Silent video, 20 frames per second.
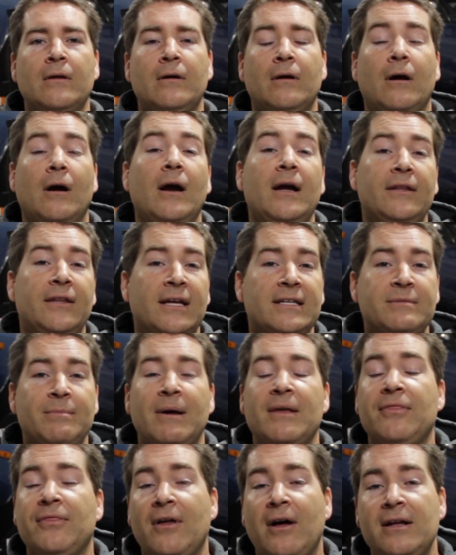All right, and that's
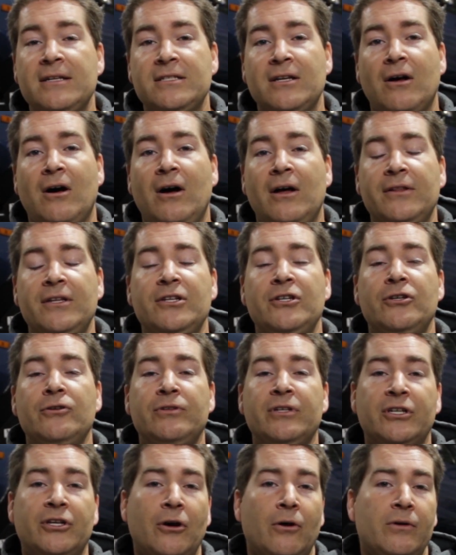my thoughts on the new
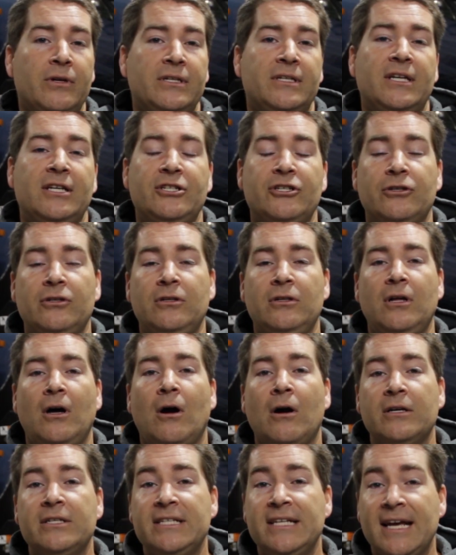Dakota Digital
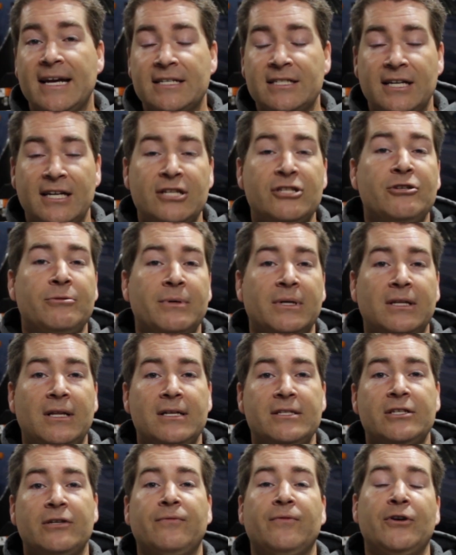RTX instrument
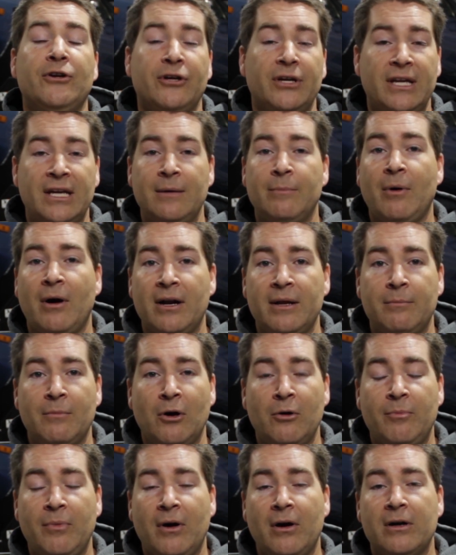cluster for your E-body
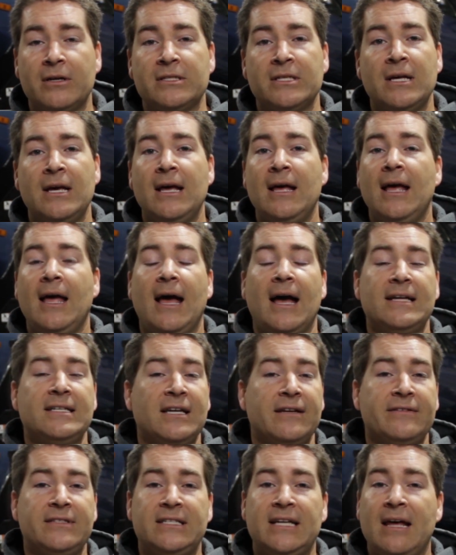Mopars. As
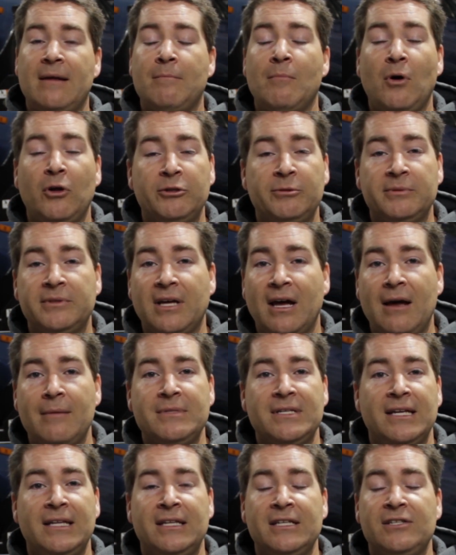I've said multiple
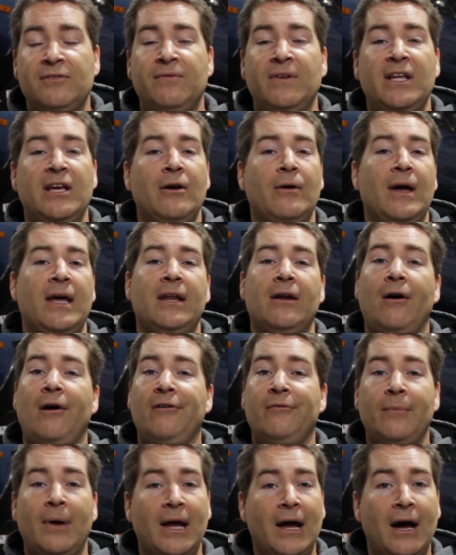times in this video and
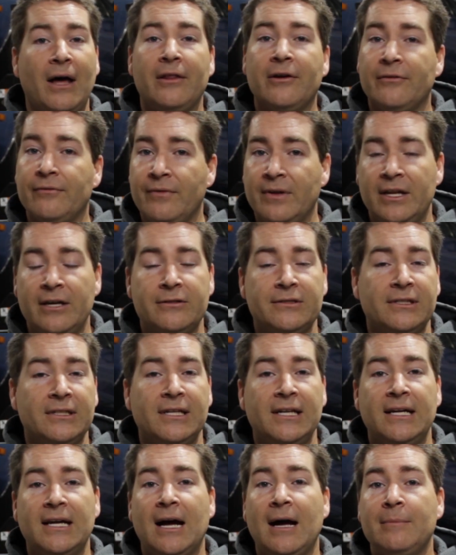all of my other videos
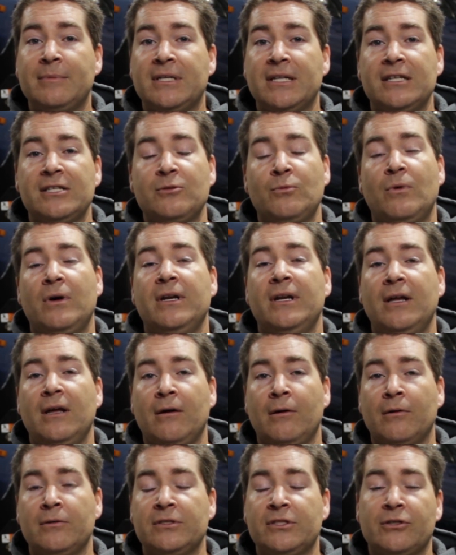leading up to this one
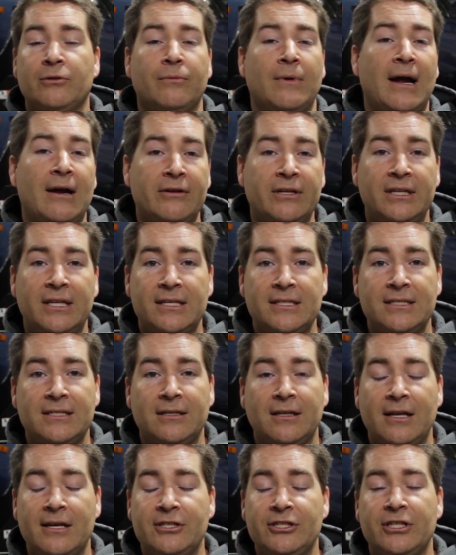or surrounding the
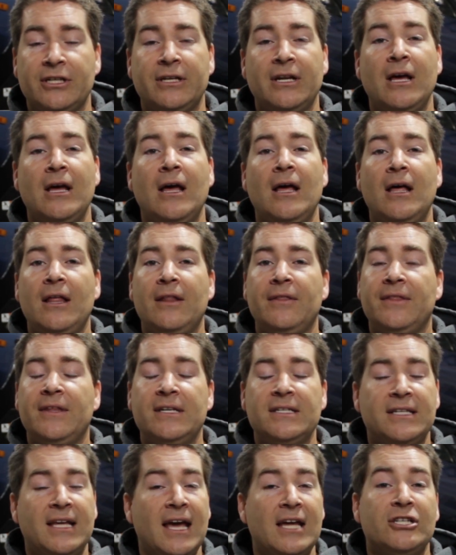installation,
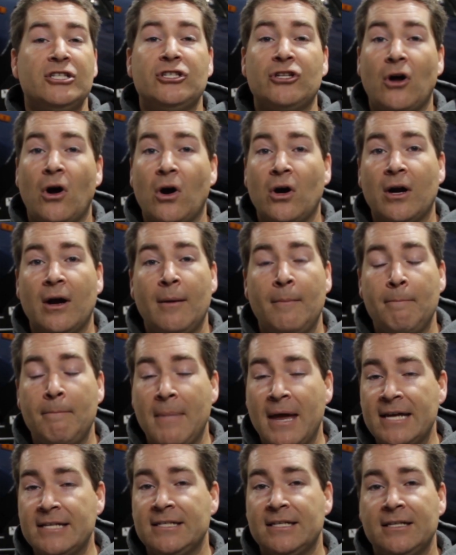these gauges are
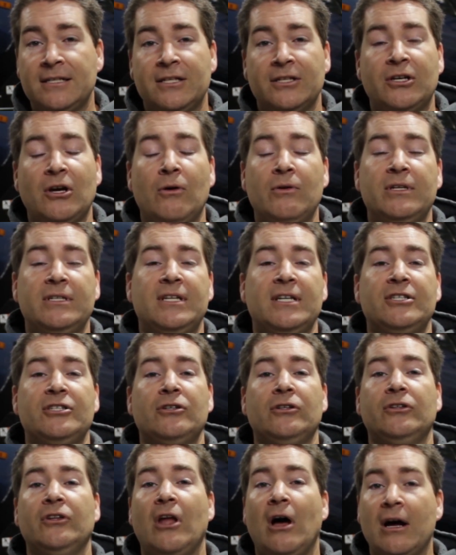amazing. Dakota
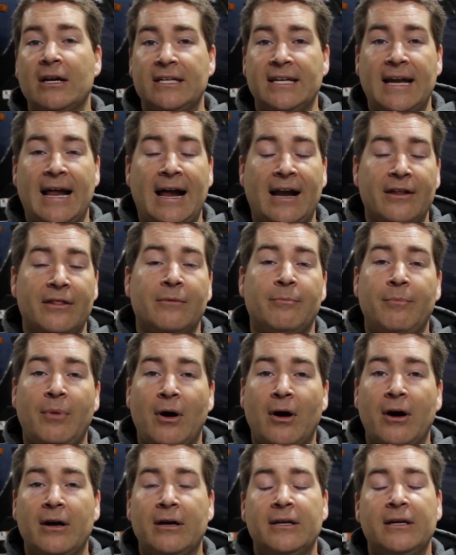Digital knocked it out of the
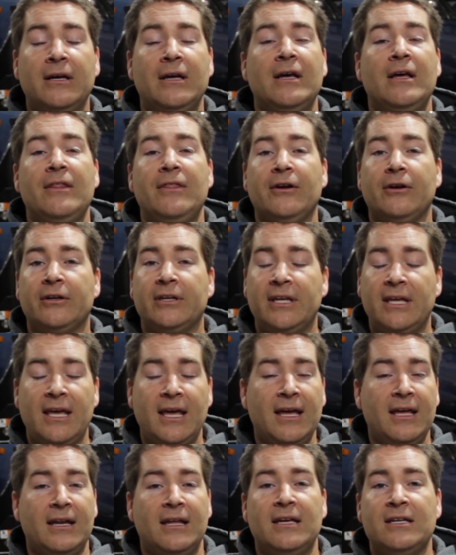park. Their
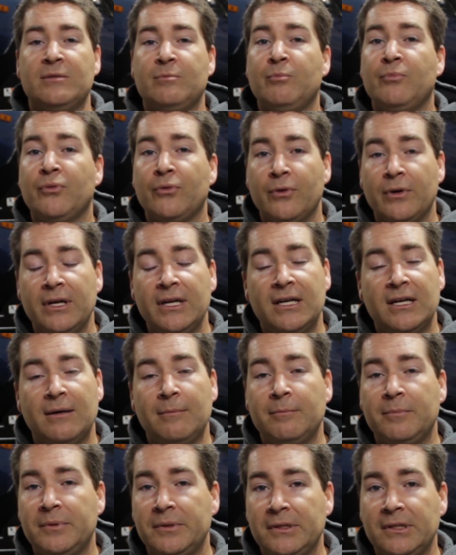kit is pretty
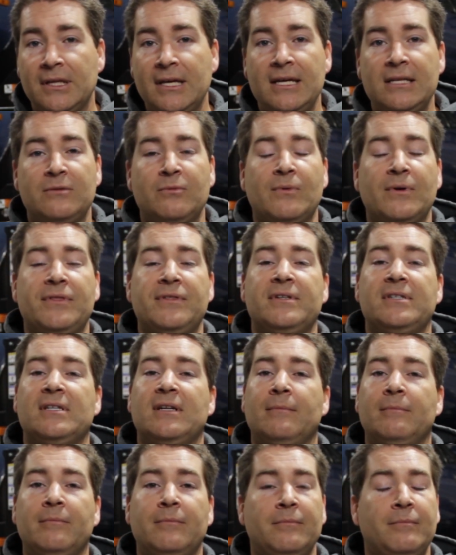complete with
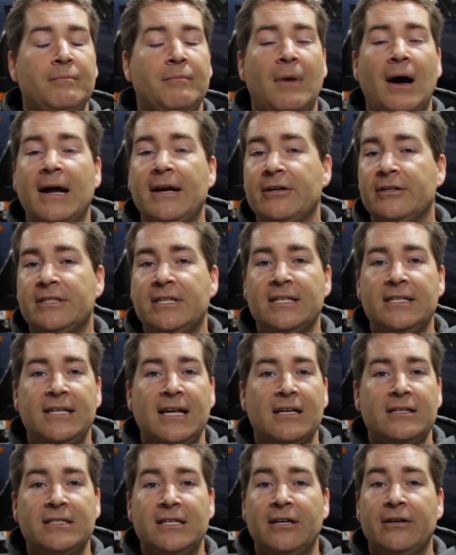some minor
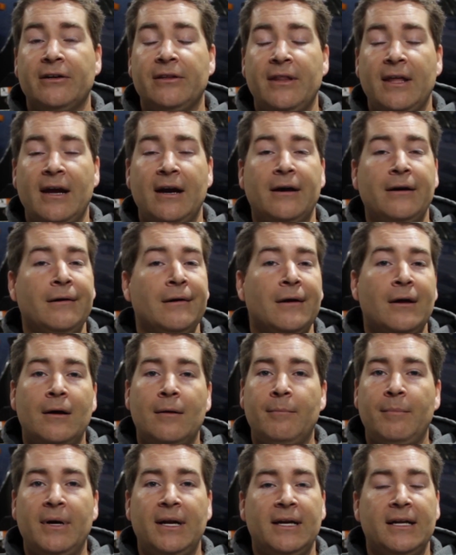details here and there,
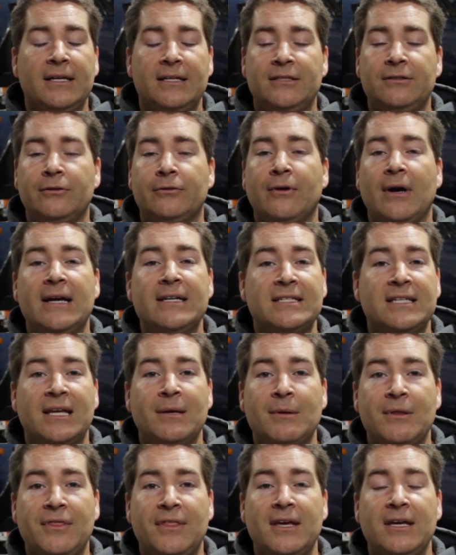but in the grand
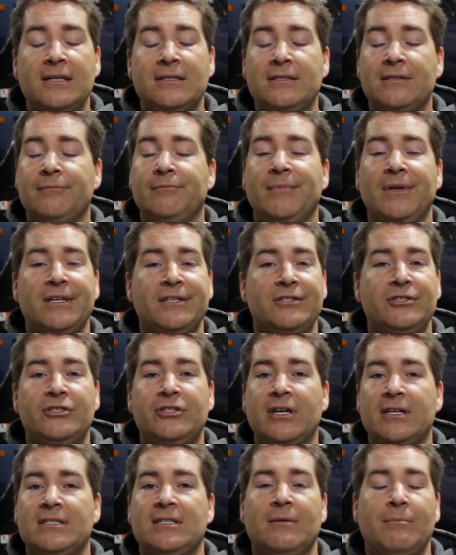scheme of things, it's
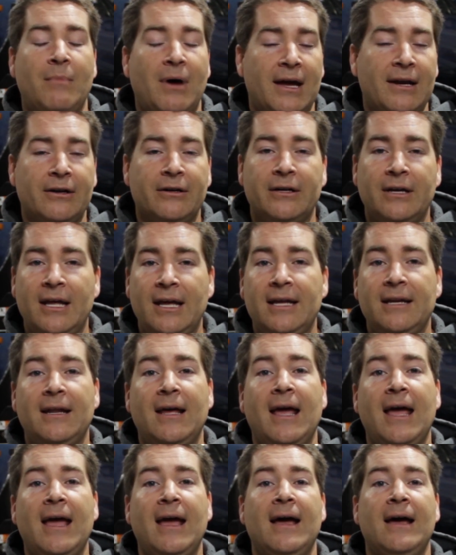just a minor nit,
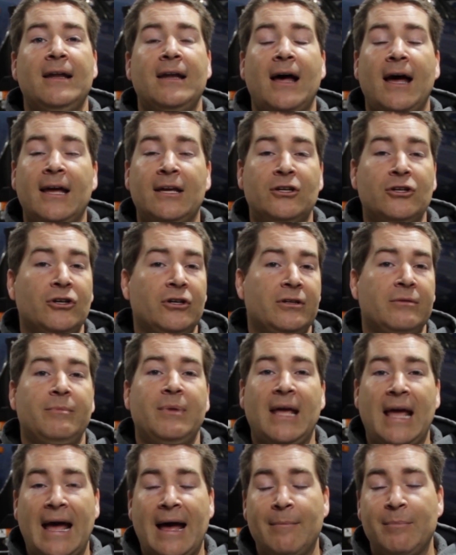and I couldn't
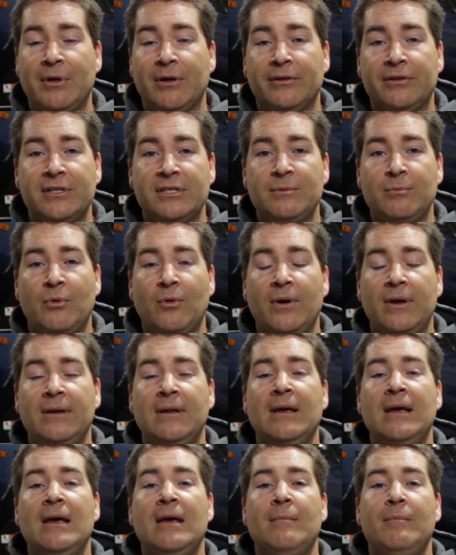be happier at this point
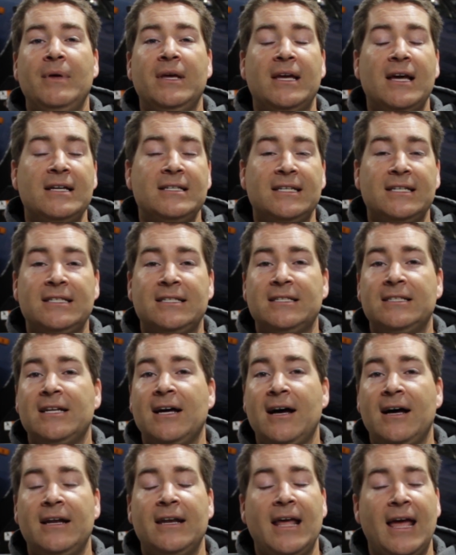because it's
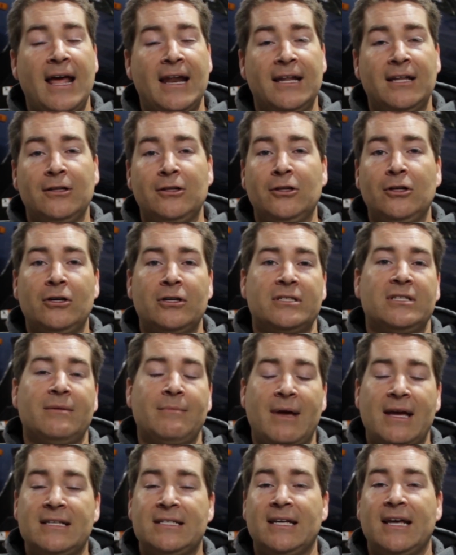done and it looks
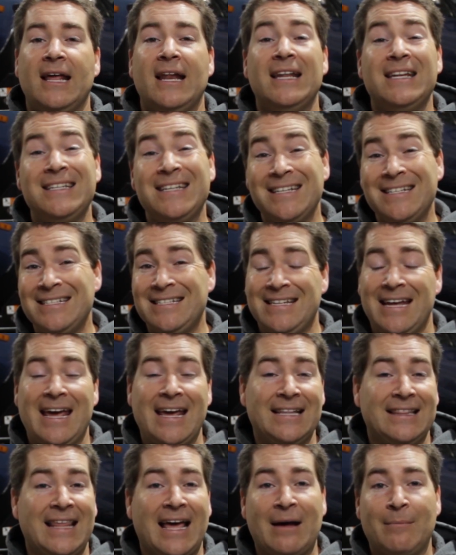amazing, and it didn't
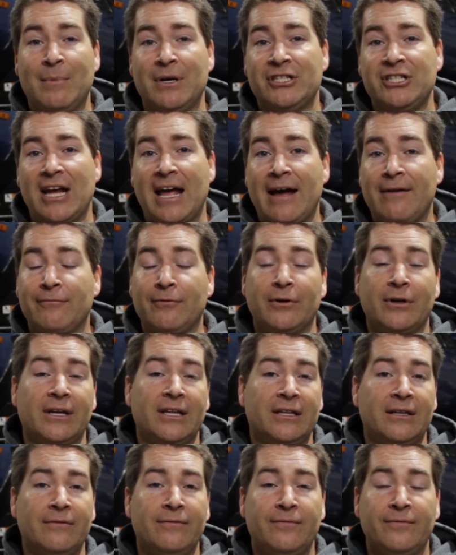take that much
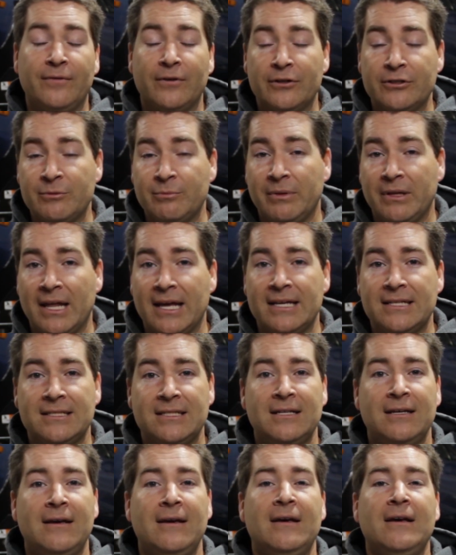effort in the first
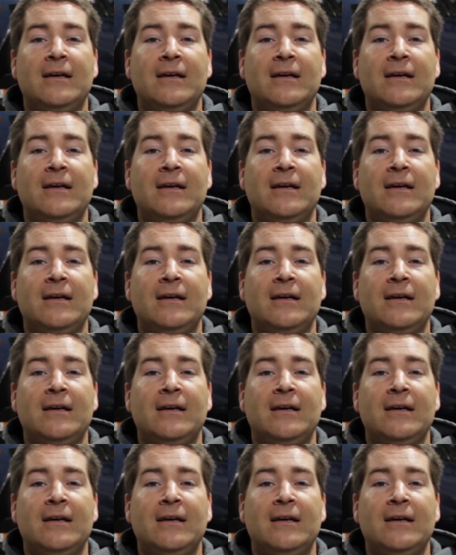place.